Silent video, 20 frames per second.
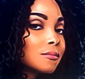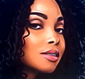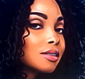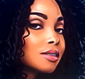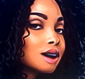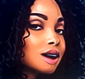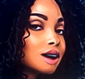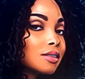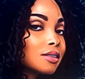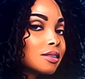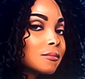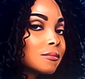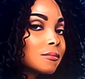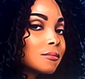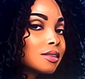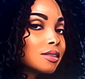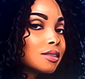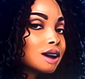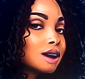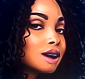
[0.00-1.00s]
That's probably
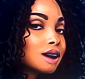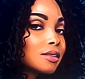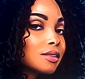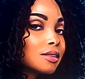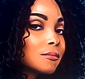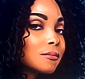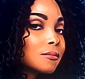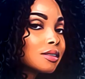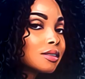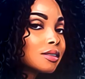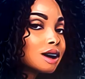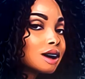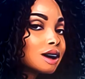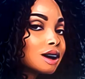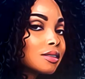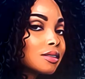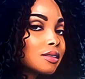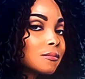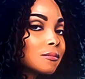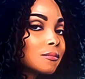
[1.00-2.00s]
why he turned to the
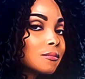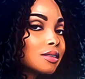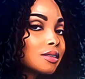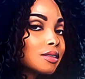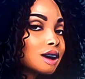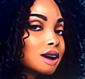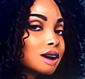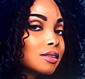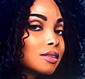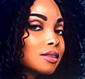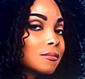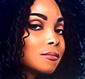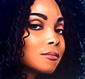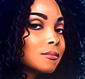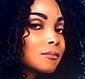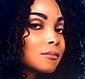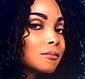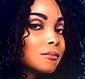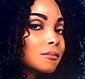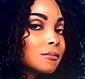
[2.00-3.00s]
environment and
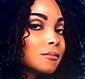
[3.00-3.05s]
whatnot.